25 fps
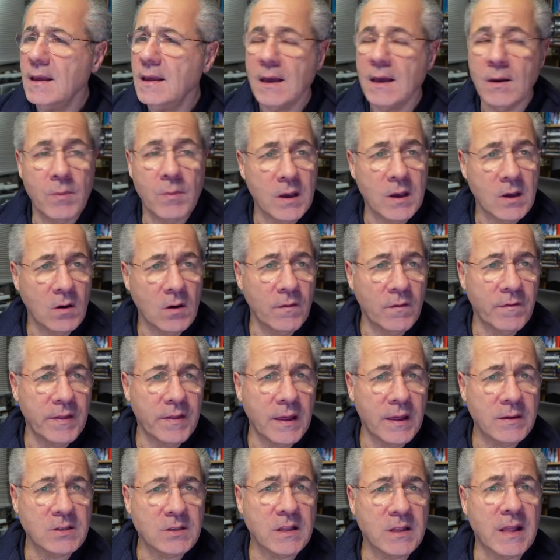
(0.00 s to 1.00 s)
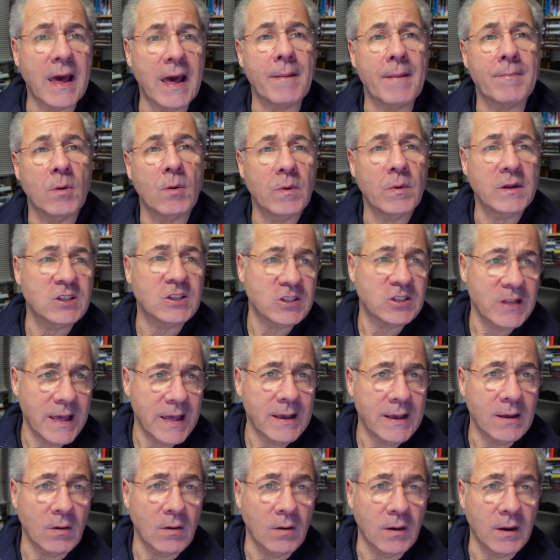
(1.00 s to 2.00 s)
and we can offer those at that. But once they're
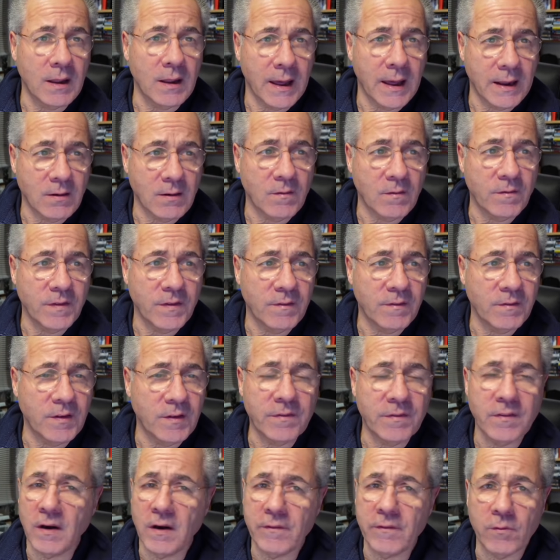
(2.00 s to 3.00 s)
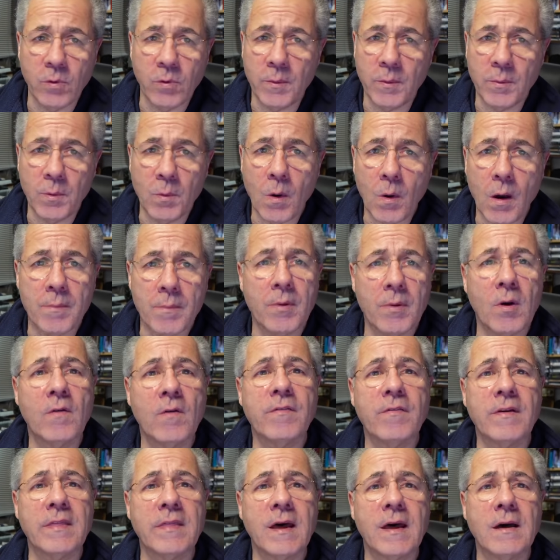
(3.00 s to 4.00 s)
gone at 155 quid, we won't be
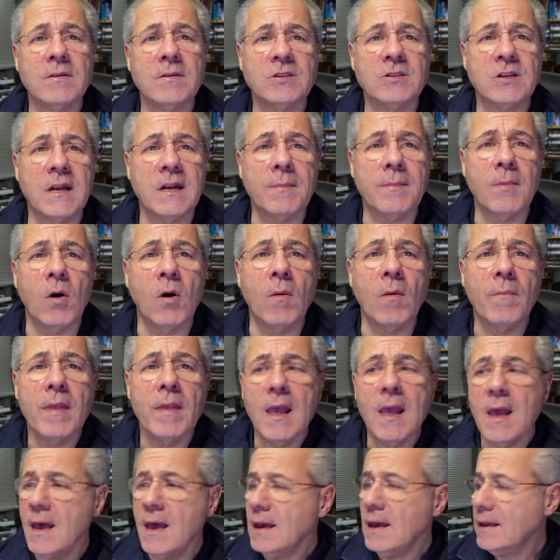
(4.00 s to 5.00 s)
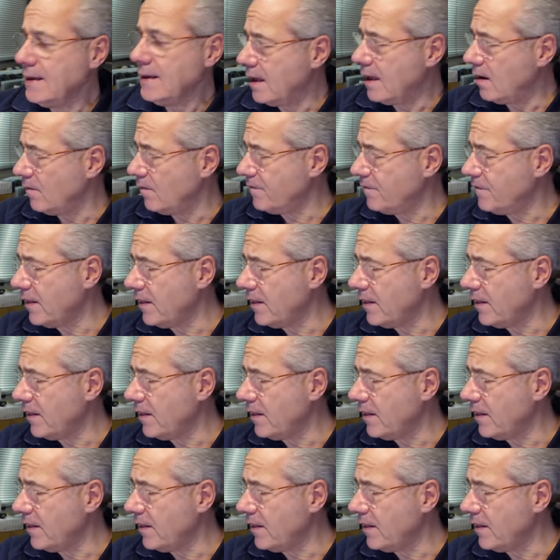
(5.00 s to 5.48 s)
offering those anymore. Now, for